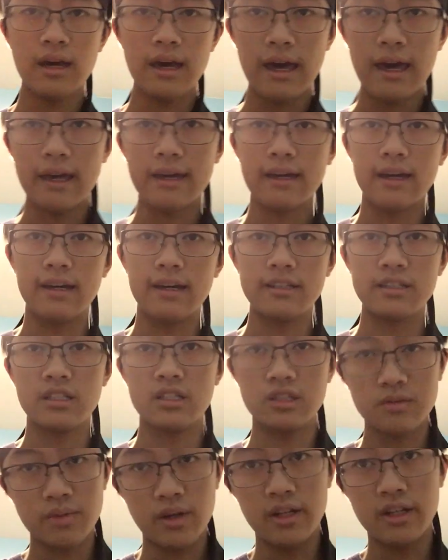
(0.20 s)
Hey guys,
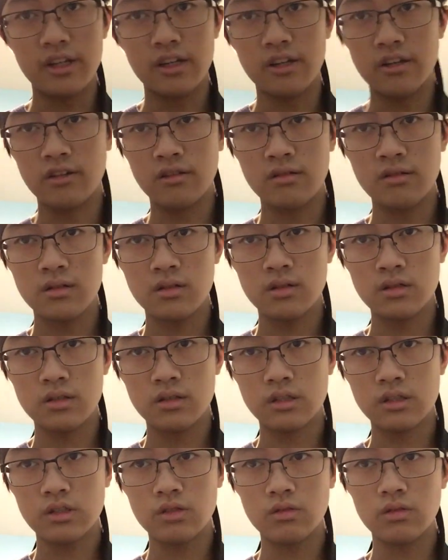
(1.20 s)
it's Ben here.
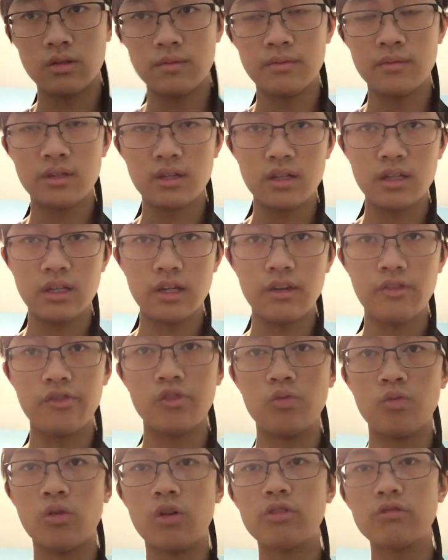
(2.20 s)
If
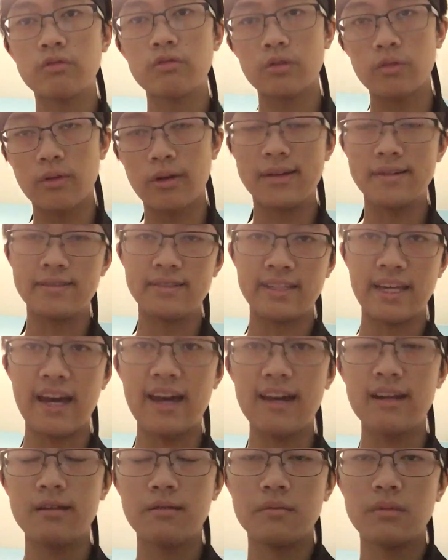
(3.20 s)
you're wondering where I was
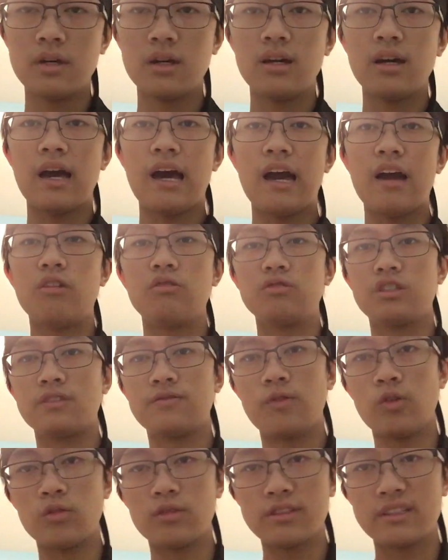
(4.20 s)
at, I was
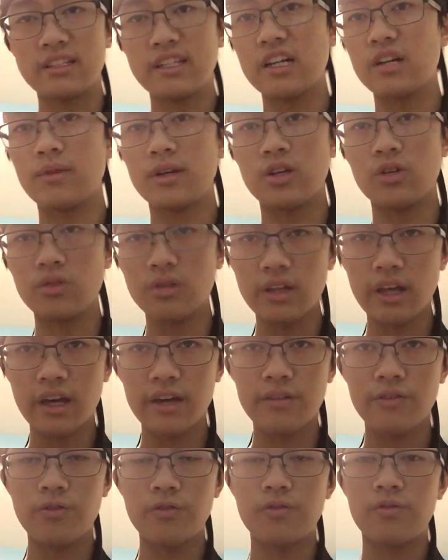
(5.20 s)
just focusing on my own
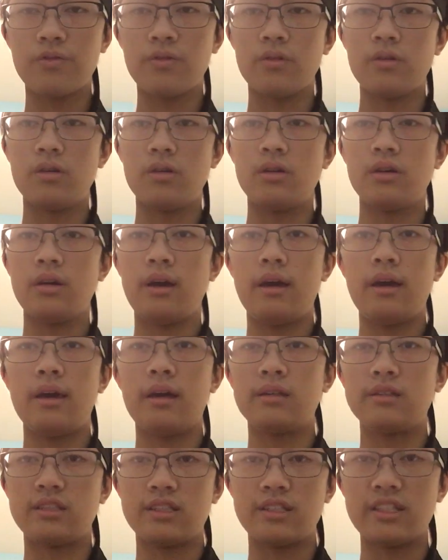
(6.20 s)
life,
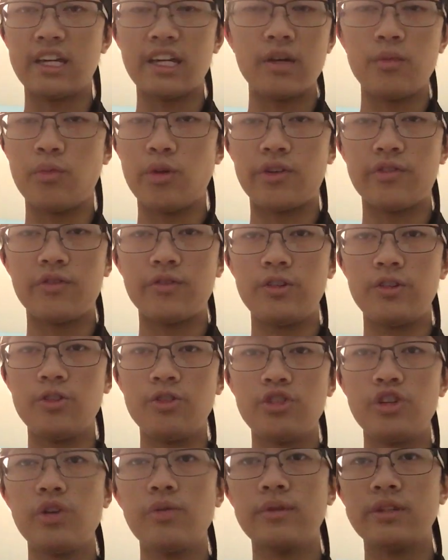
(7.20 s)
just taking a break from
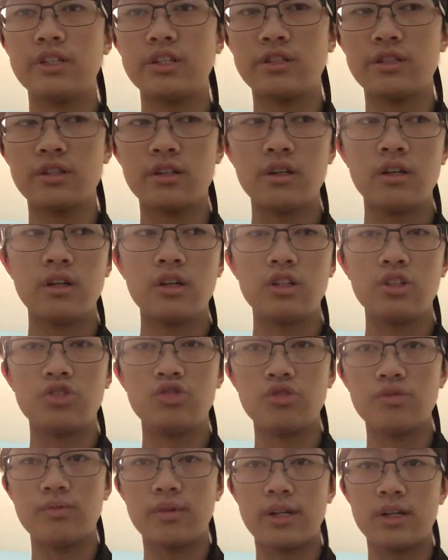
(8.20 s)
YouTube and just
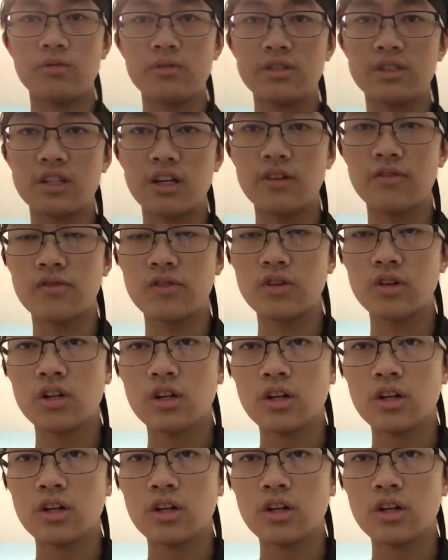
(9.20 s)
doing my own stuff.